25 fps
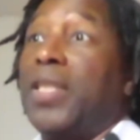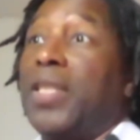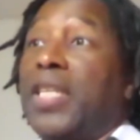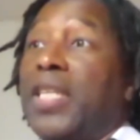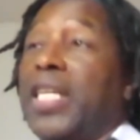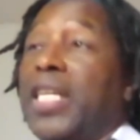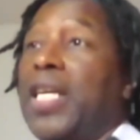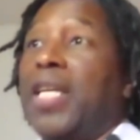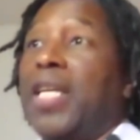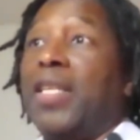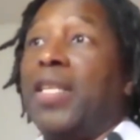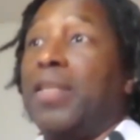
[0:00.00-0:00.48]
uh,
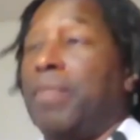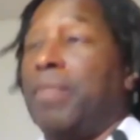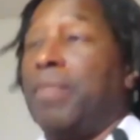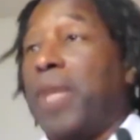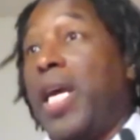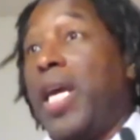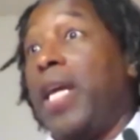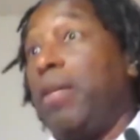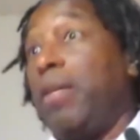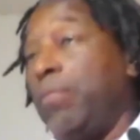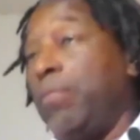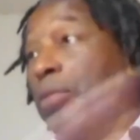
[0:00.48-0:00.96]
uh,
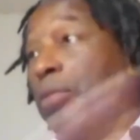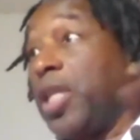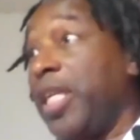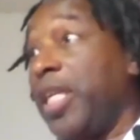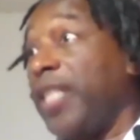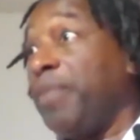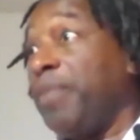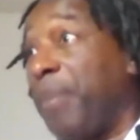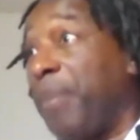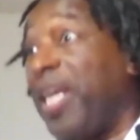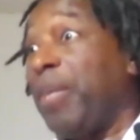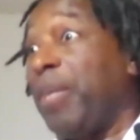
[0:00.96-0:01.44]
and
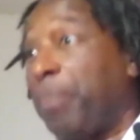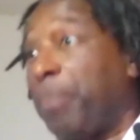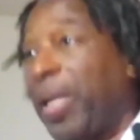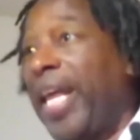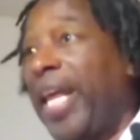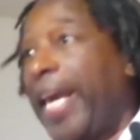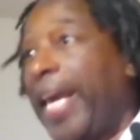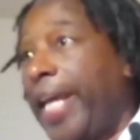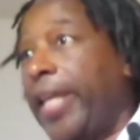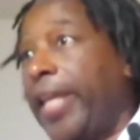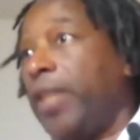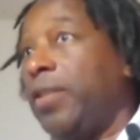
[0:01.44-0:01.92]
these big
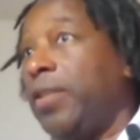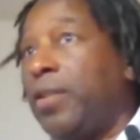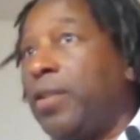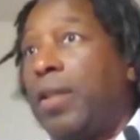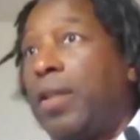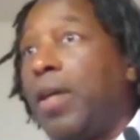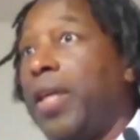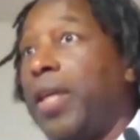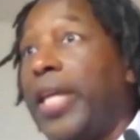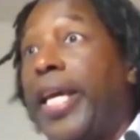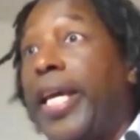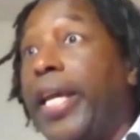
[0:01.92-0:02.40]
plains
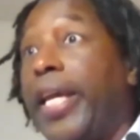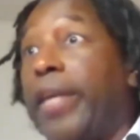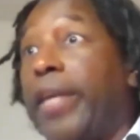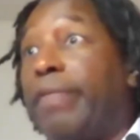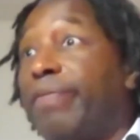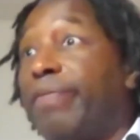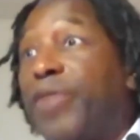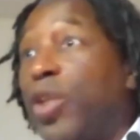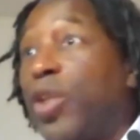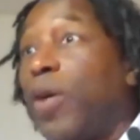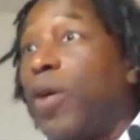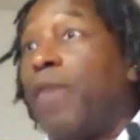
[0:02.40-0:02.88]
are
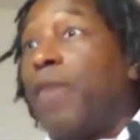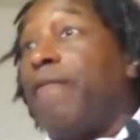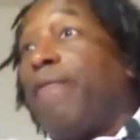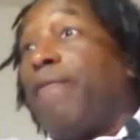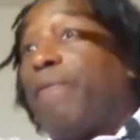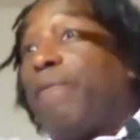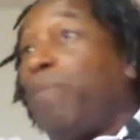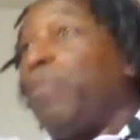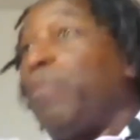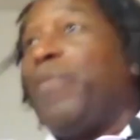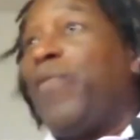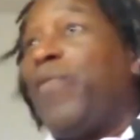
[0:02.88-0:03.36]
again, you know,
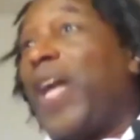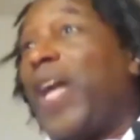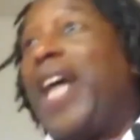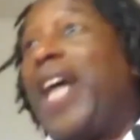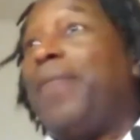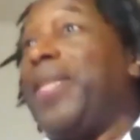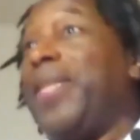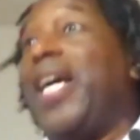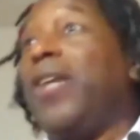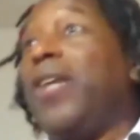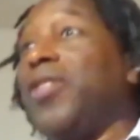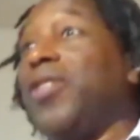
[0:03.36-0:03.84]

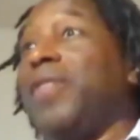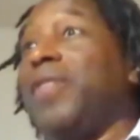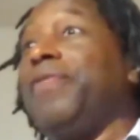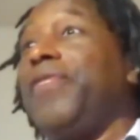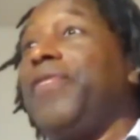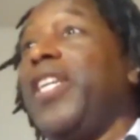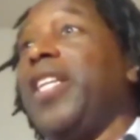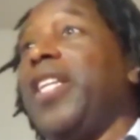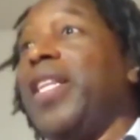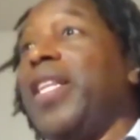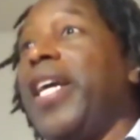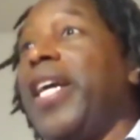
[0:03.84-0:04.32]
five thousand
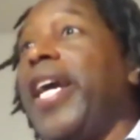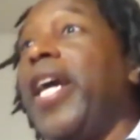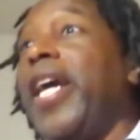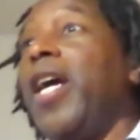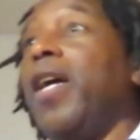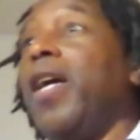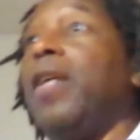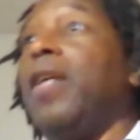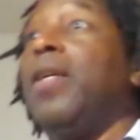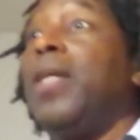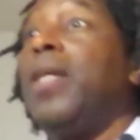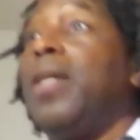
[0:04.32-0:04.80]
feet in the
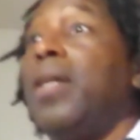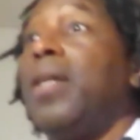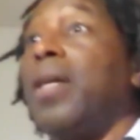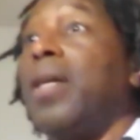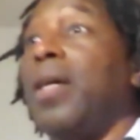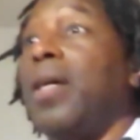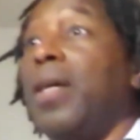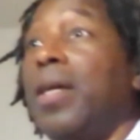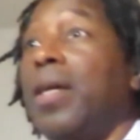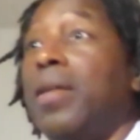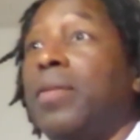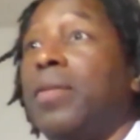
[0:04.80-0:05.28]
air.
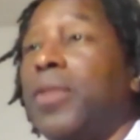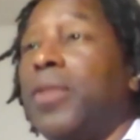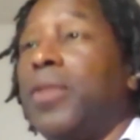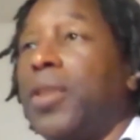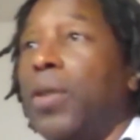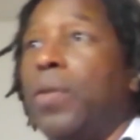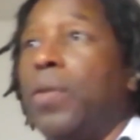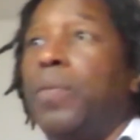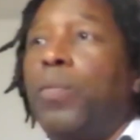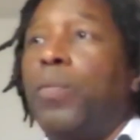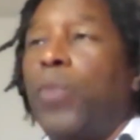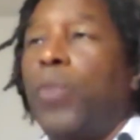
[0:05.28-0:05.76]
Uh,
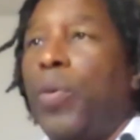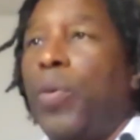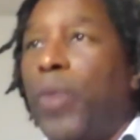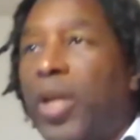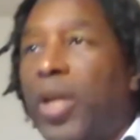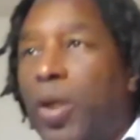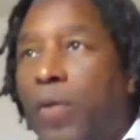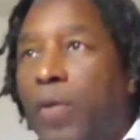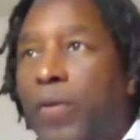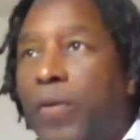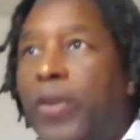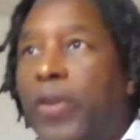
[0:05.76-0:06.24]
so we
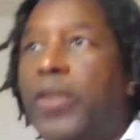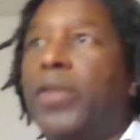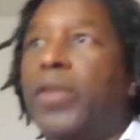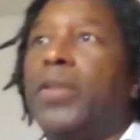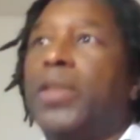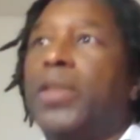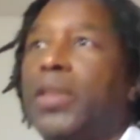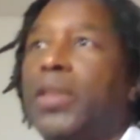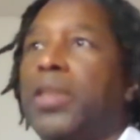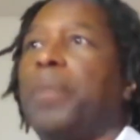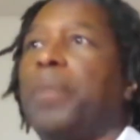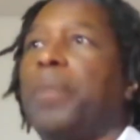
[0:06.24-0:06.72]
went
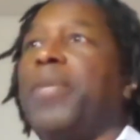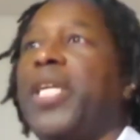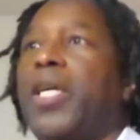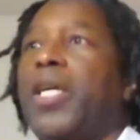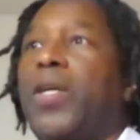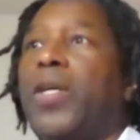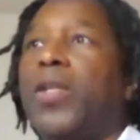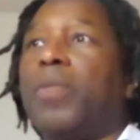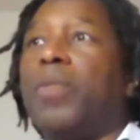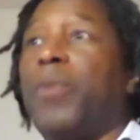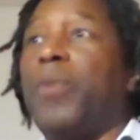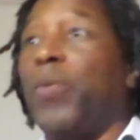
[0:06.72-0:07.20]
over some
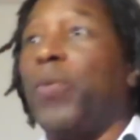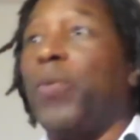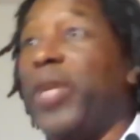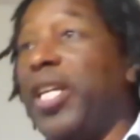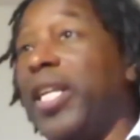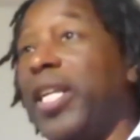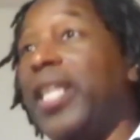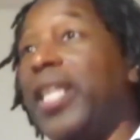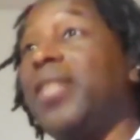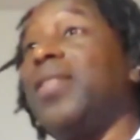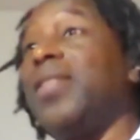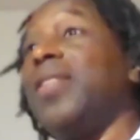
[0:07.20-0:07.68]
hills, but when you
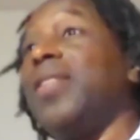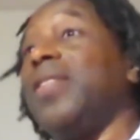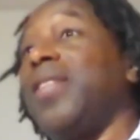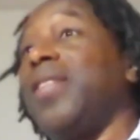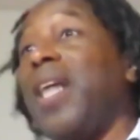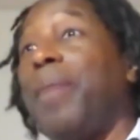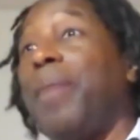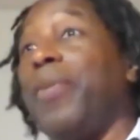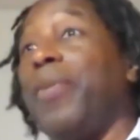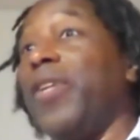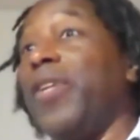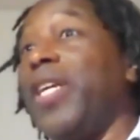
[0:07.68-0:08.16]
get to the
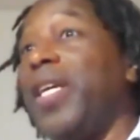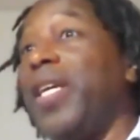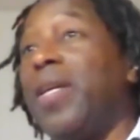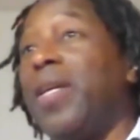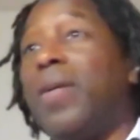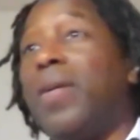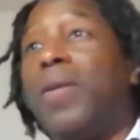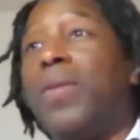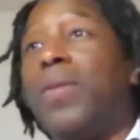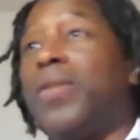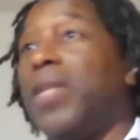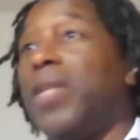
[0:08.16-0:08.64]
top of the
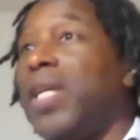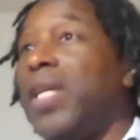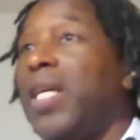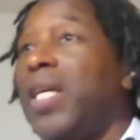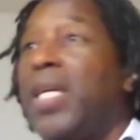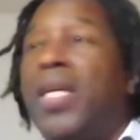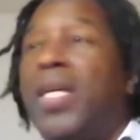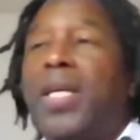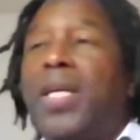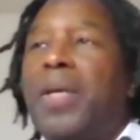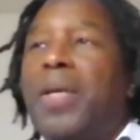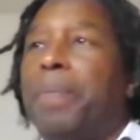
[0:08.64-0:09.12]
hills,
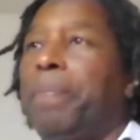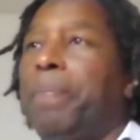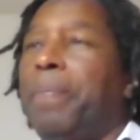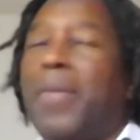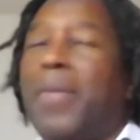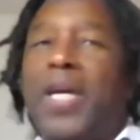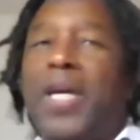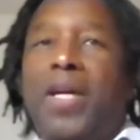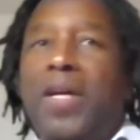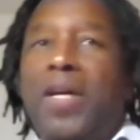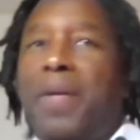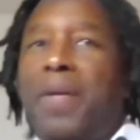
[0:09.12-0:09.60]

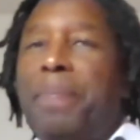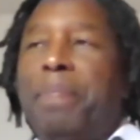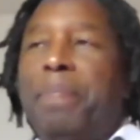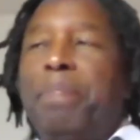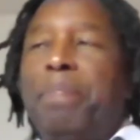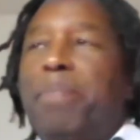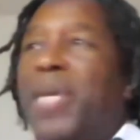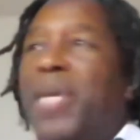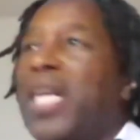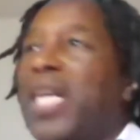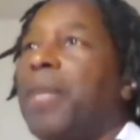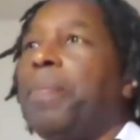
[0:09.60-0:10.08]
uh,
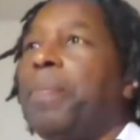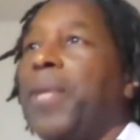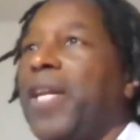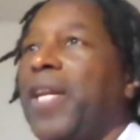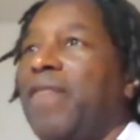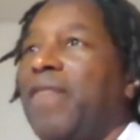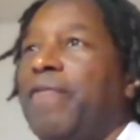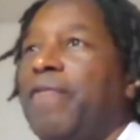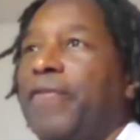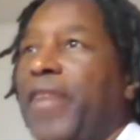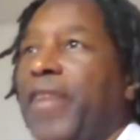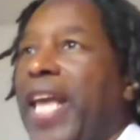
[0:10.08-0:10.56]
big
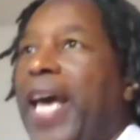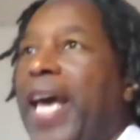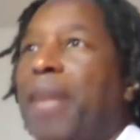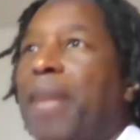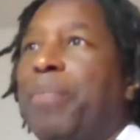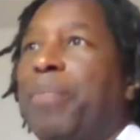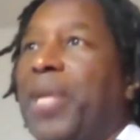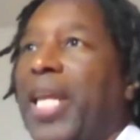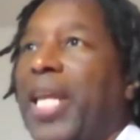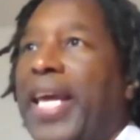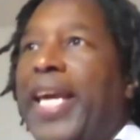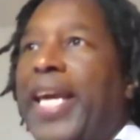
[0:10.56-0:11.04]

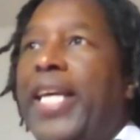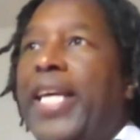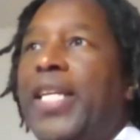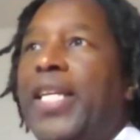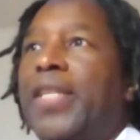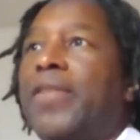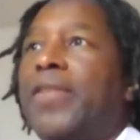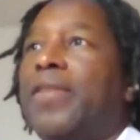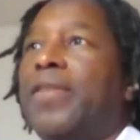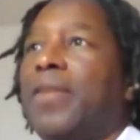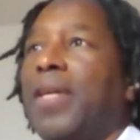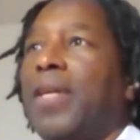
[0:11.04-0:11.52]
flat
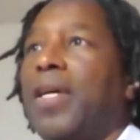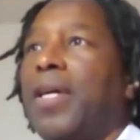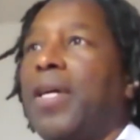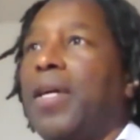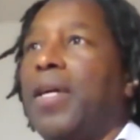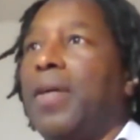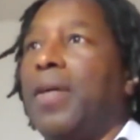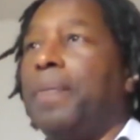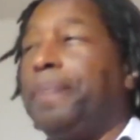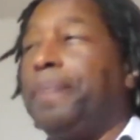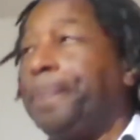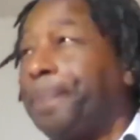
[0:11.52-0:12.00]
plains,
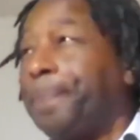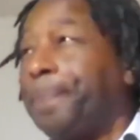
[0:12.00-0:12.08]
uh,